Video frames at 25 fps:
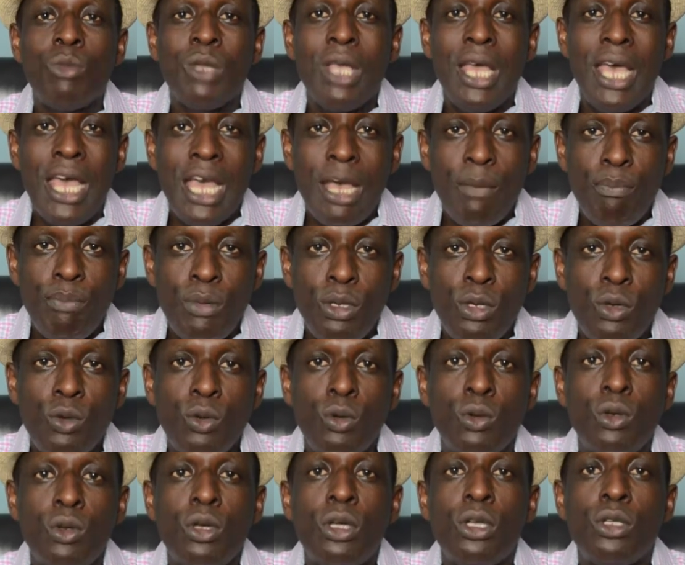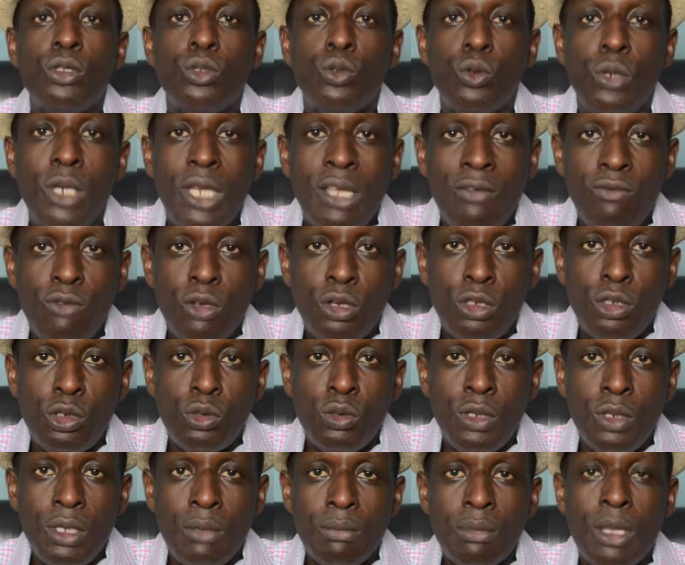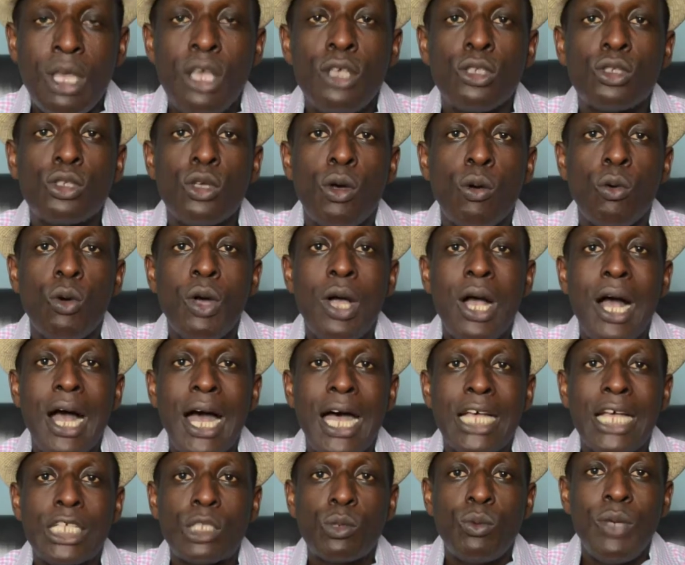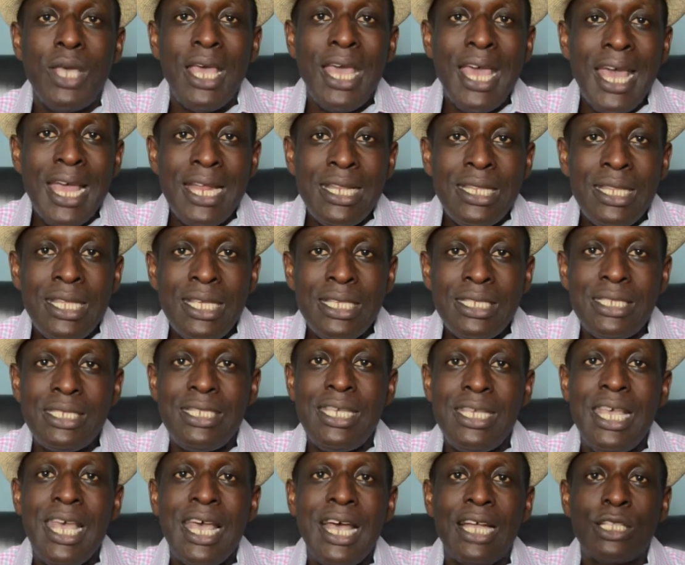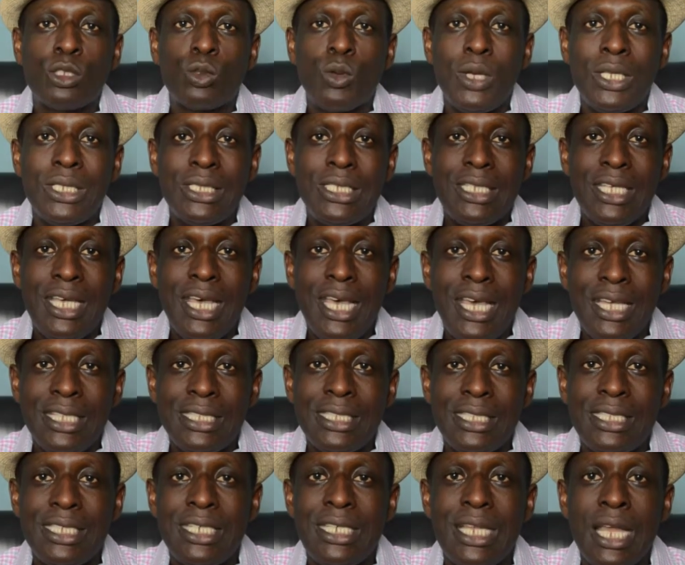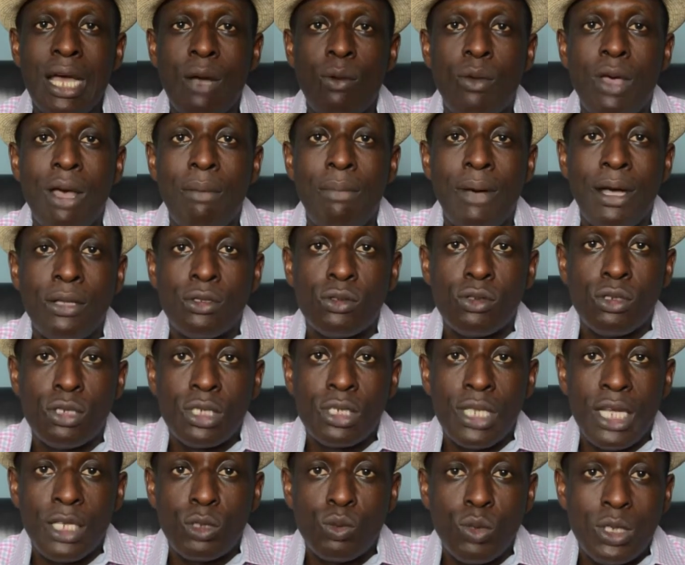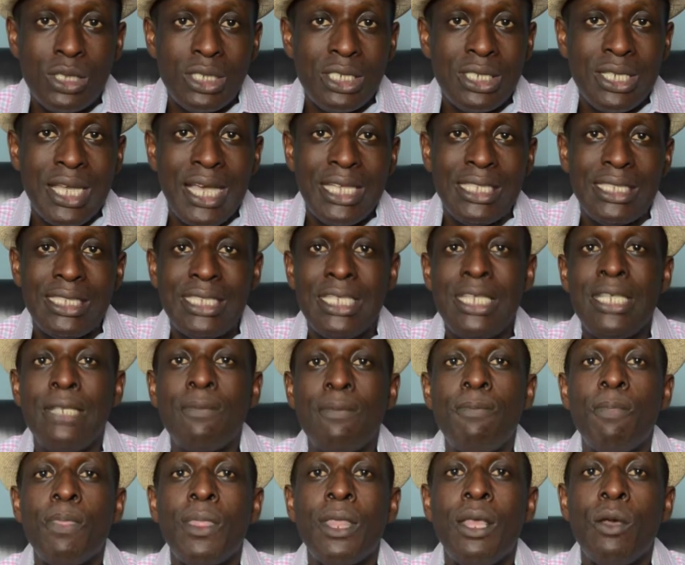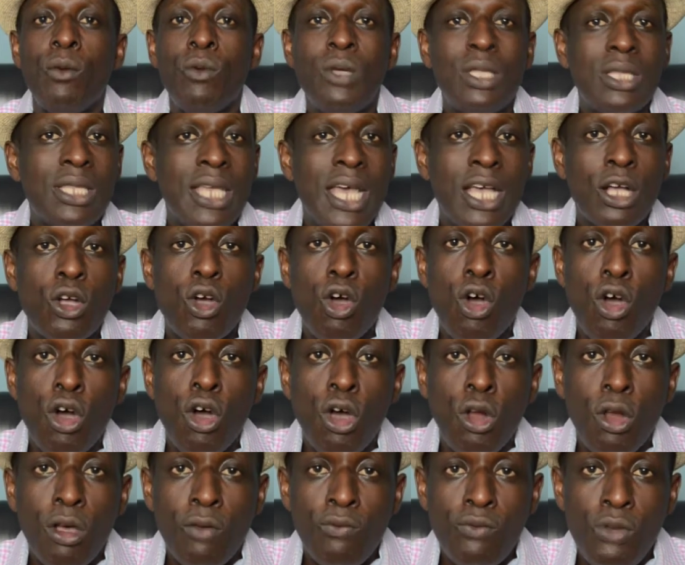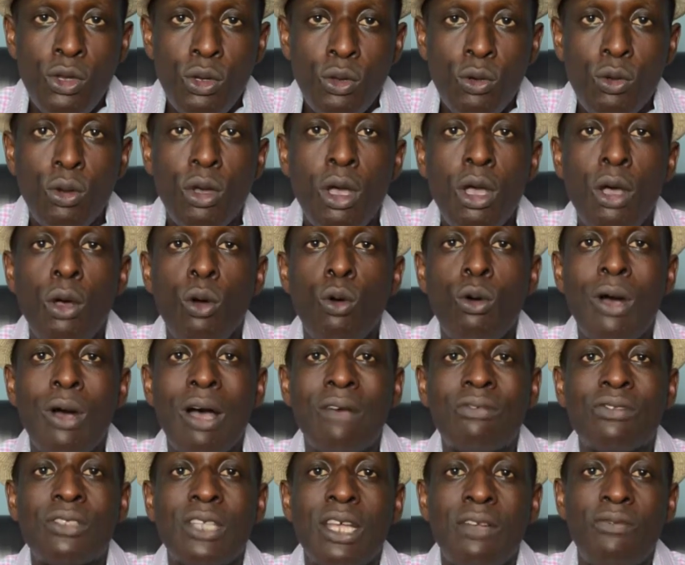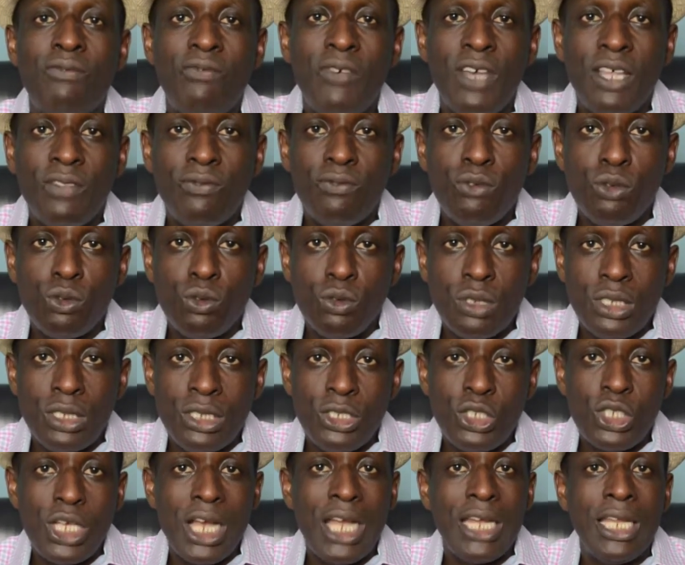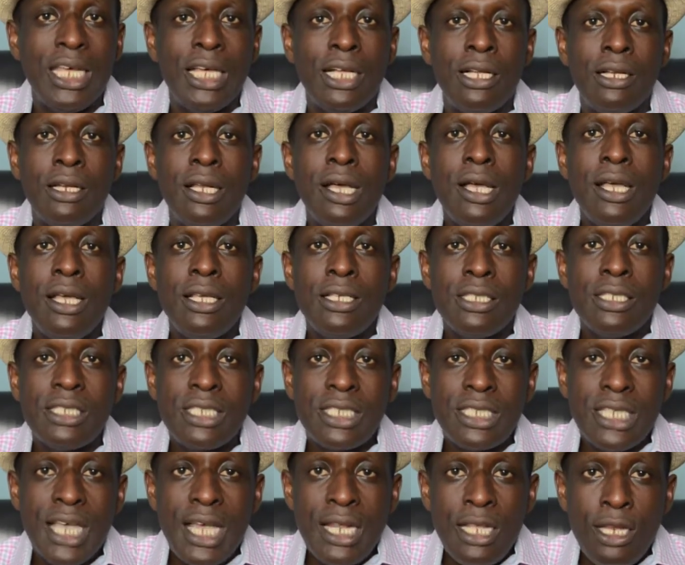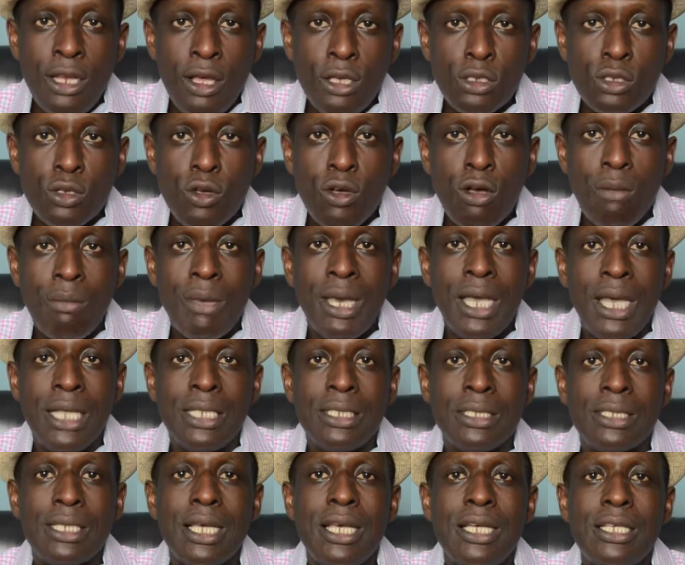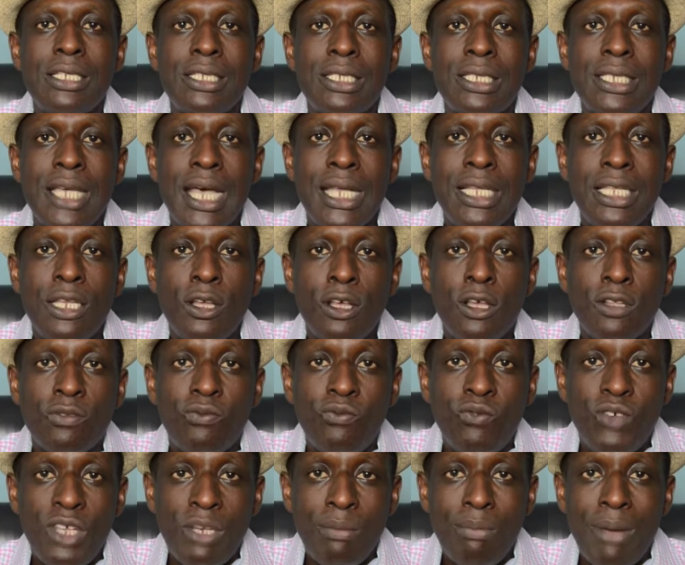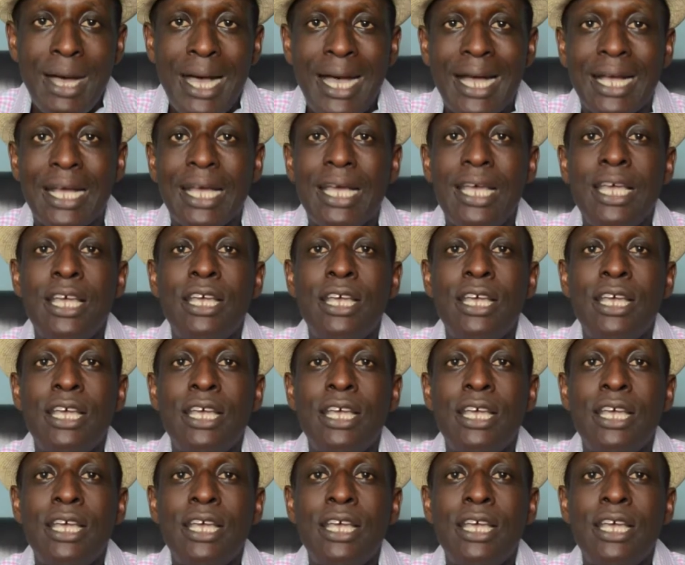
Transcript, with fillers: Help you to live your dream. So, as we end this year 2018 and we're about to start 2019, we thank all of you who have stayed faithful to the channel, sending us comments, sending us feedback,